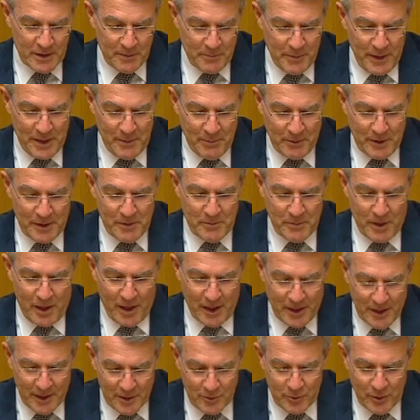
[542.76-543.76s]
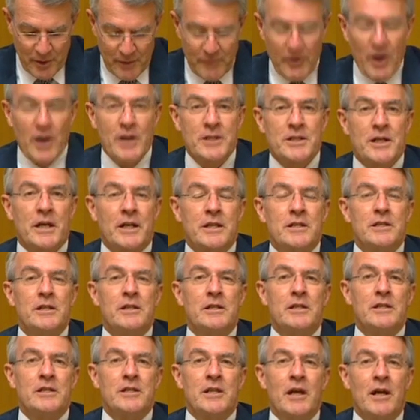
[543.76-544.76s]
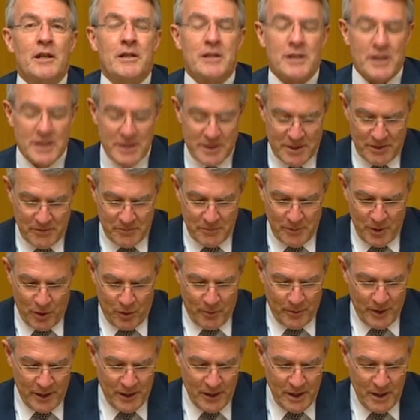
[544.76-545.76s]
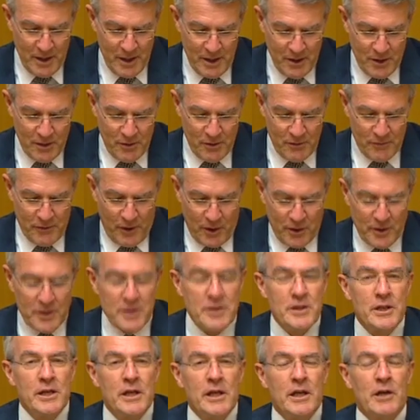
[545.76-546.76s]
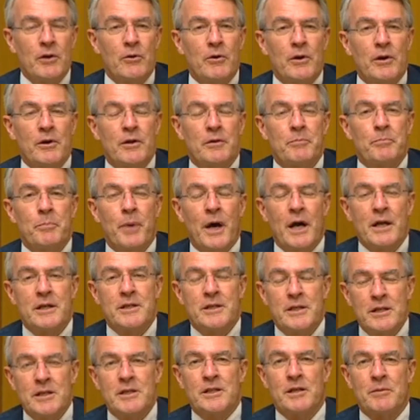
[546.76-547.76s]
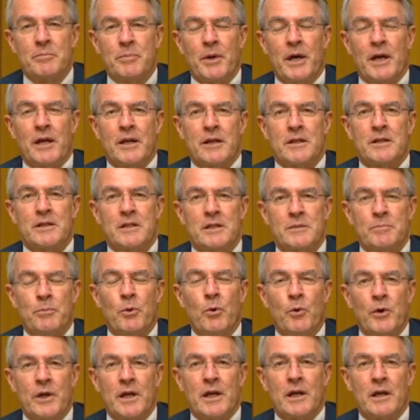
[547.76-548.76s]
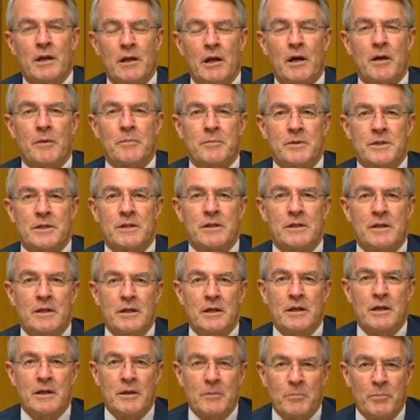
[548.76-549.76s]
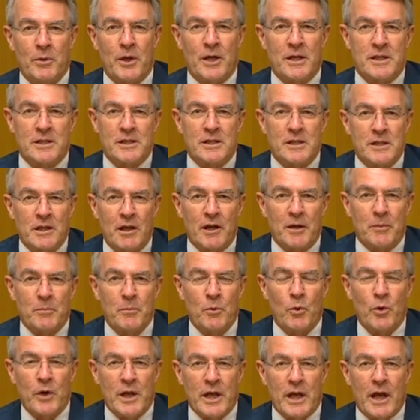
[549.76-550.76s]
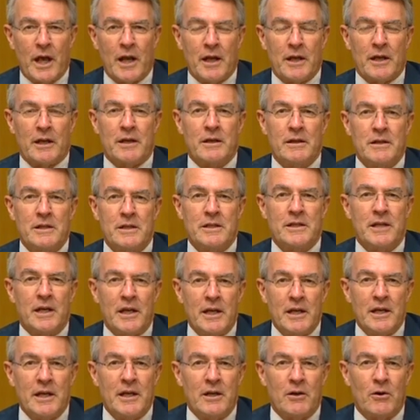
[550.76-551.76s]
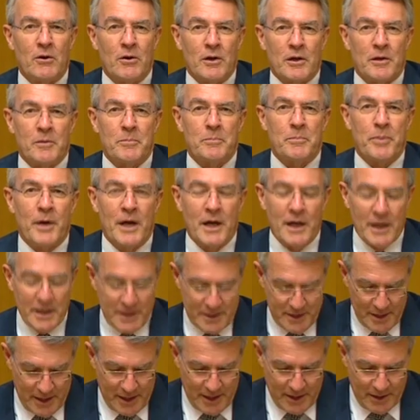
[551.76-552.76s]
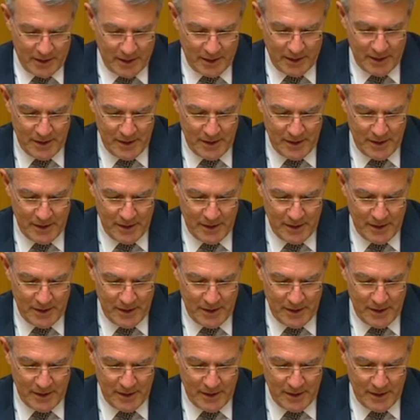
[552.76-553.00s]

people in my electorate of Isaacs in the southeast of Melbourne who volunteer and participate at sporting clubs in places like Mordialloc and Dandenong and Parkdale,